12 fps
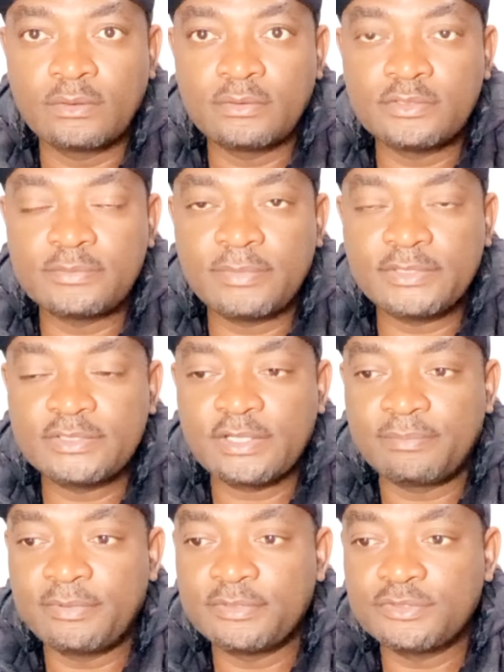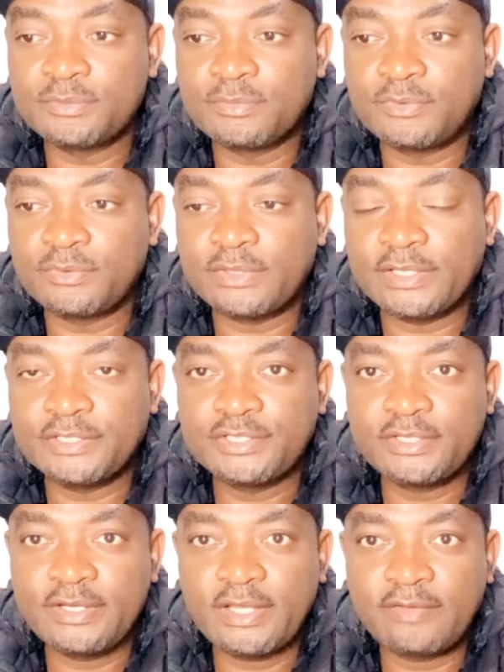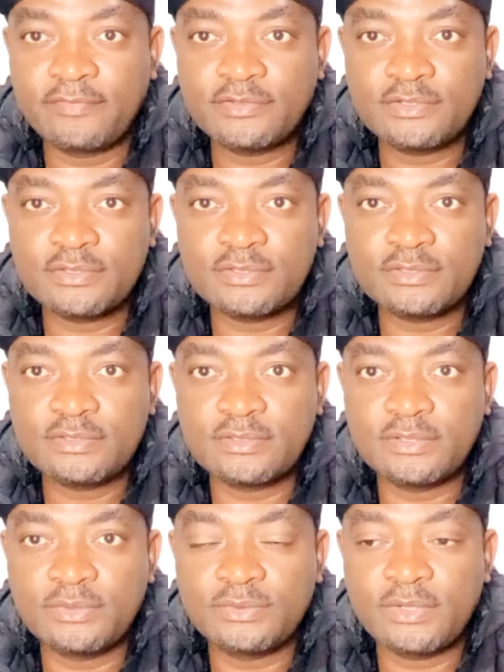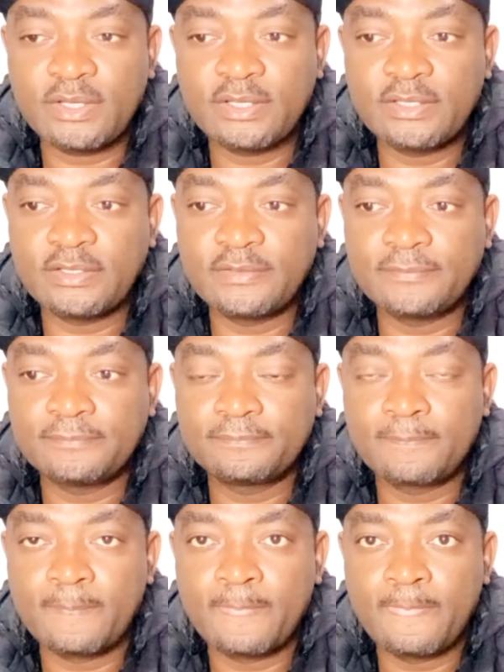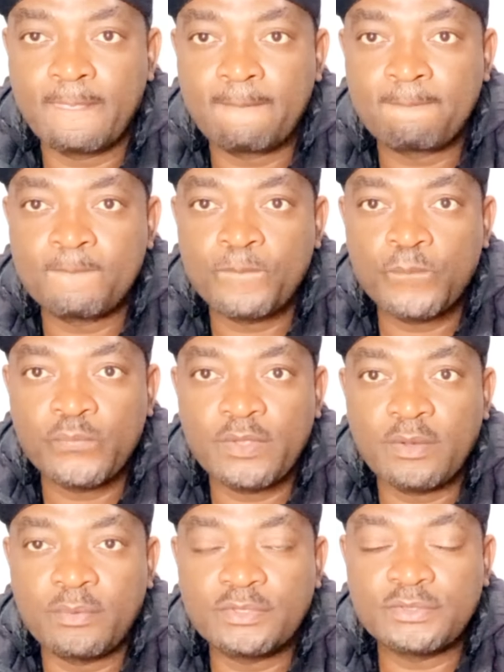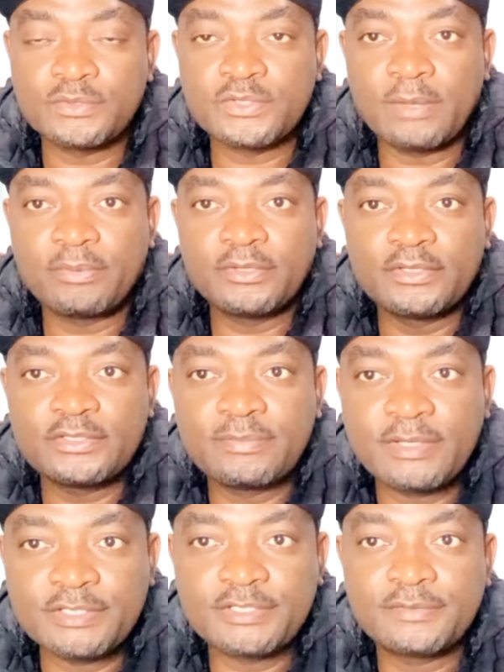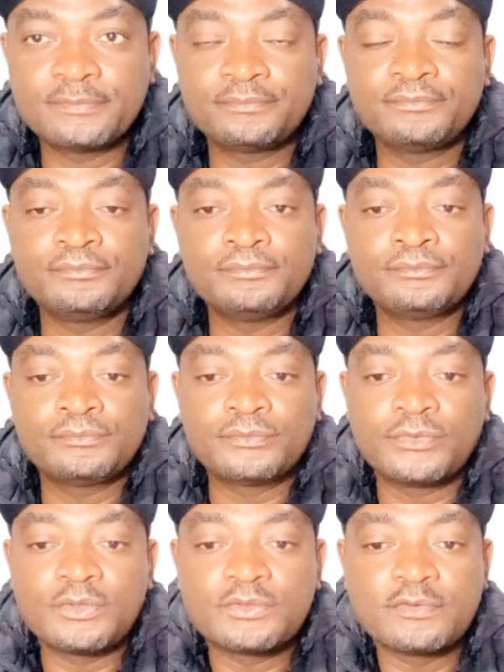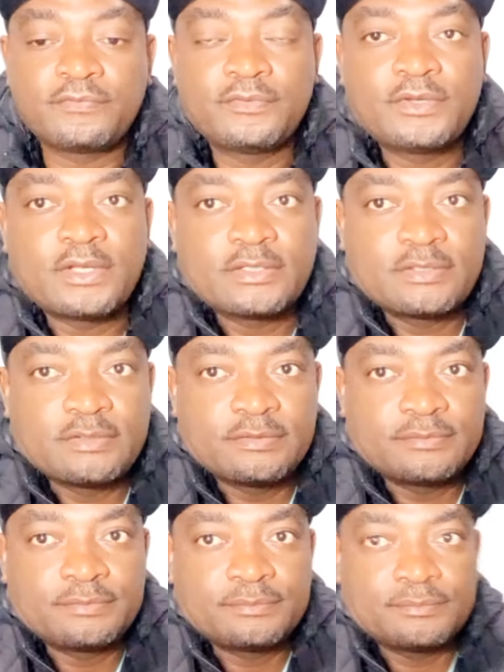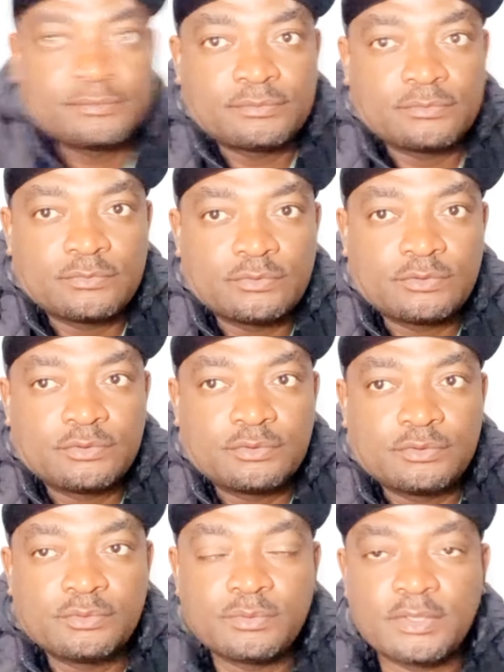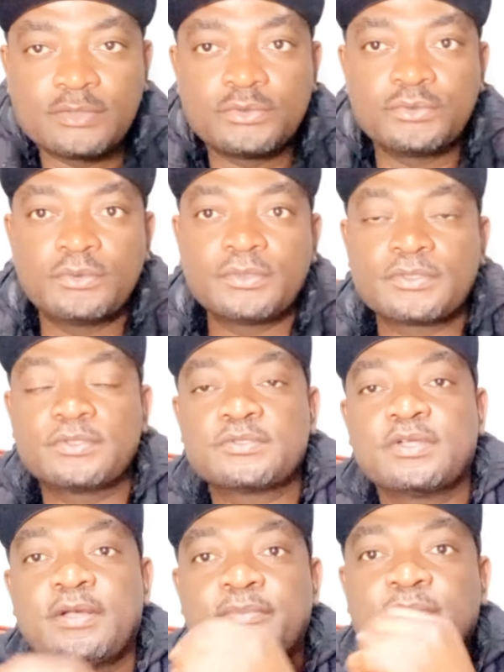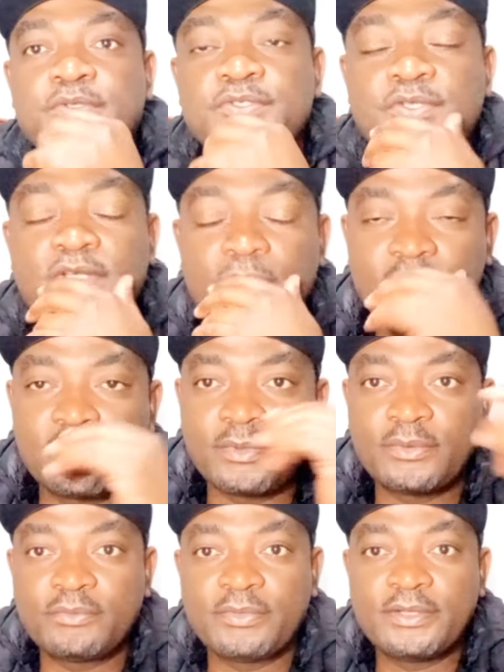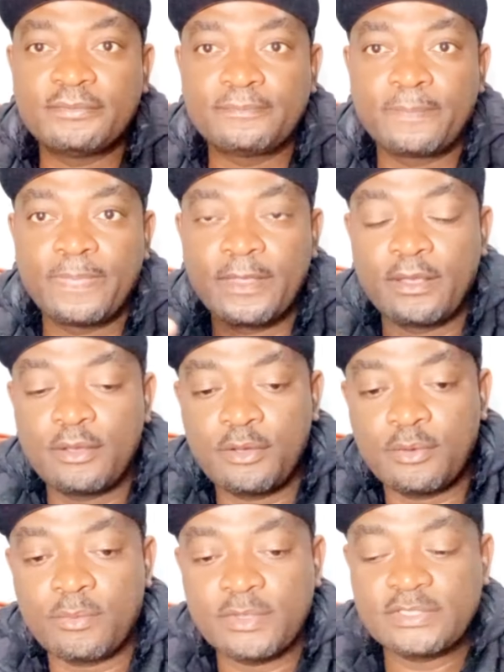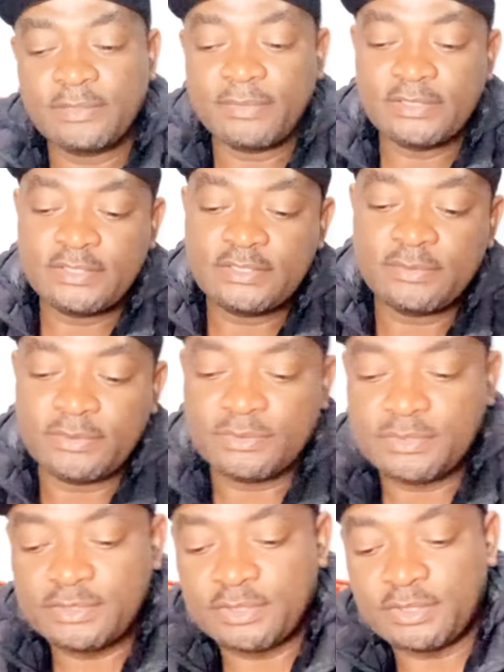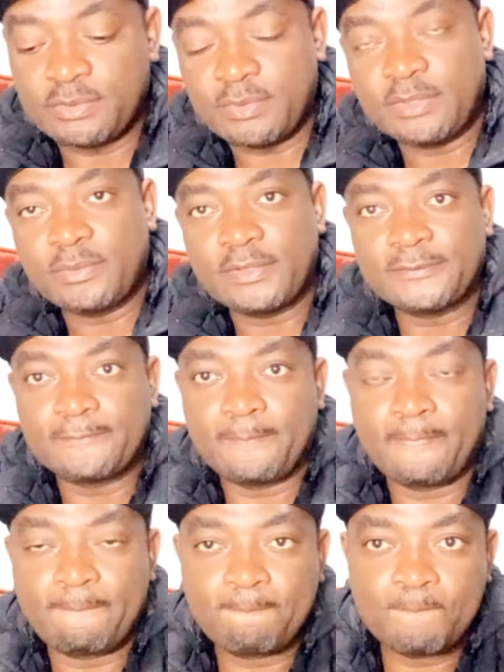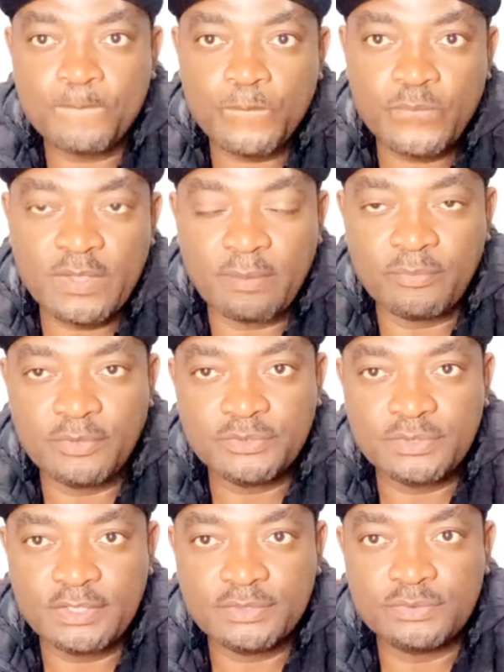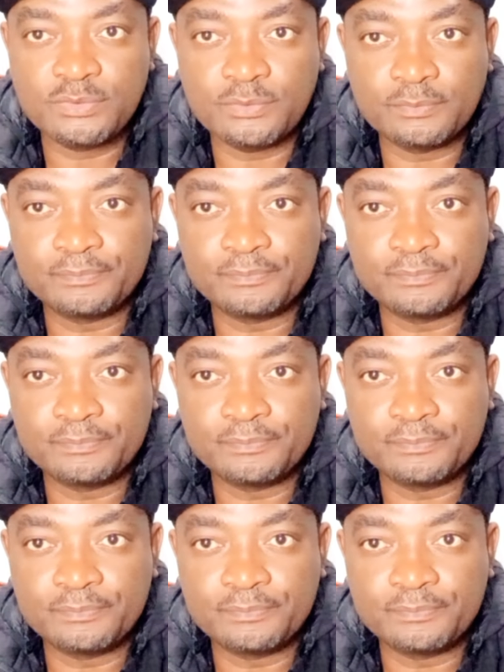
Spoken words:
These matches are playing tomorrow. Nigeria versus Equatorial Guinea. What's going to happen in this match? Those of you that you want to know what's going to happen, want to show the 1-1 with me, or some else, I want to show the 1-1. I'm going to let you know.